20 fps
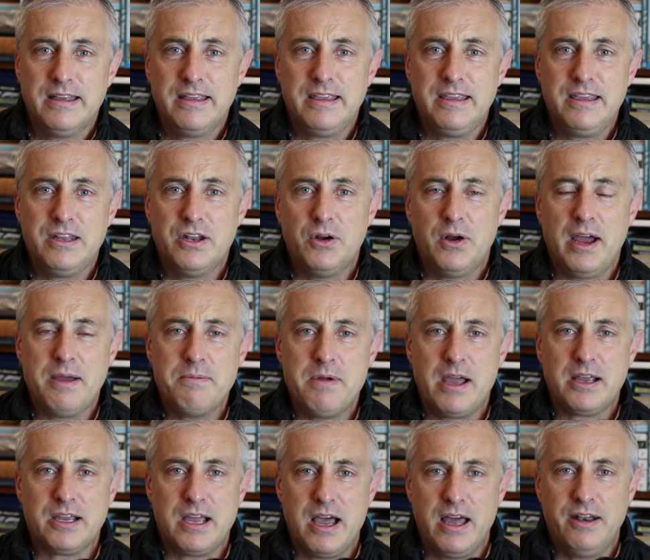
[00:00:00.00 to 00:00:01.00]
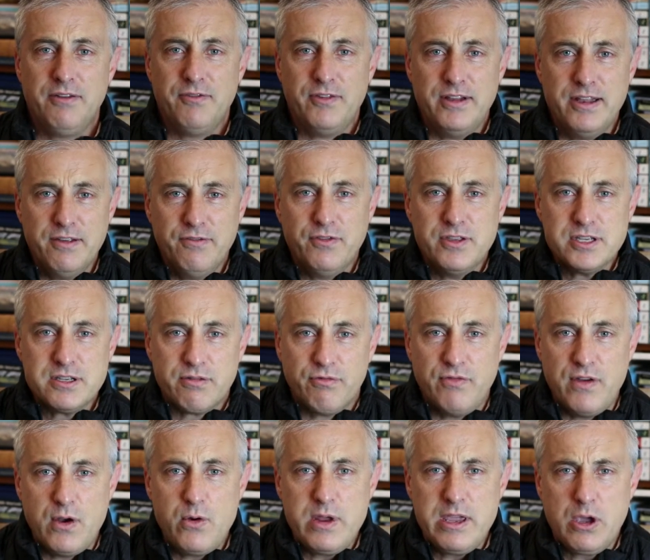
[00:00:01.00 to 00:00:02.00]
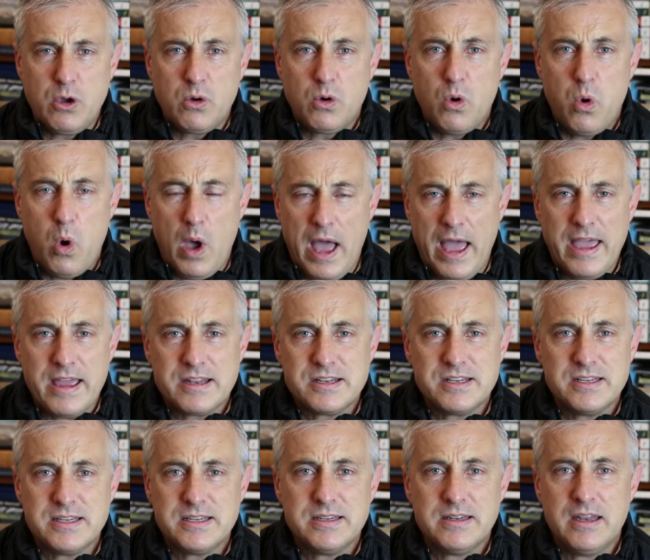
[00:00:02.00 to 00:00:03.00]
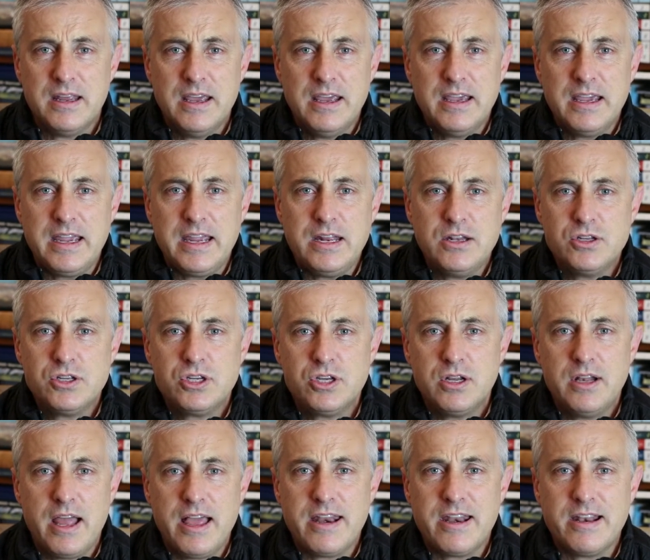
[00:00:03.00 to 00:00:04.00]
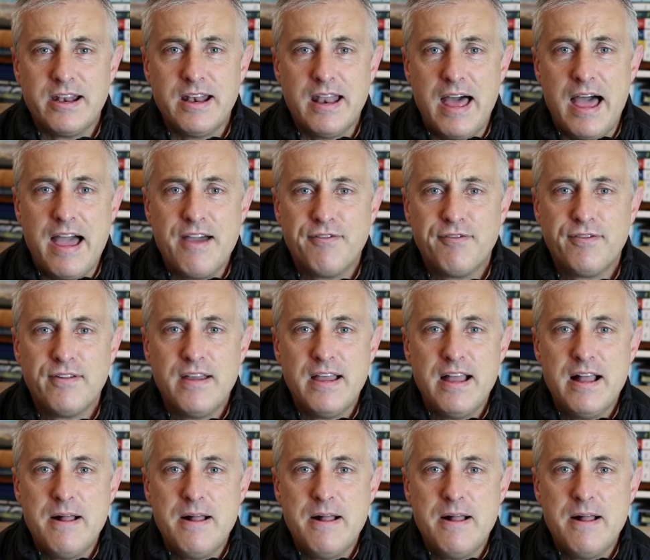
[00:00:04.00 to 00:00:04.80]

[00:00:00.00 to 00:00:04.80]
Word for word: you know, I, I kind of live this very quiet, insulated life.